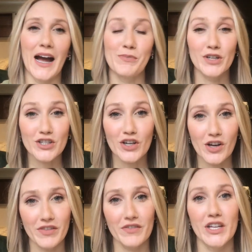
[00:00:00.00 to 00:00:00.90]
I'm gonna start
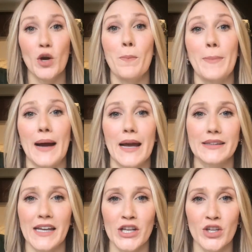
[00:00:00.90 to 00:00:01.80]
off the video by
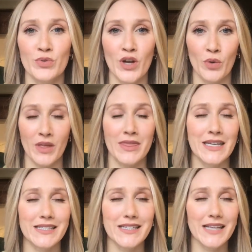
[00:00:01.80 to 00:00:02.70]
letting you know that
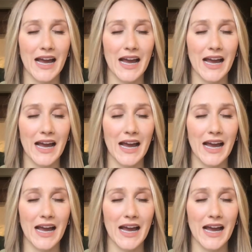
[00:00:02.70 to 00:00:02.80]
this is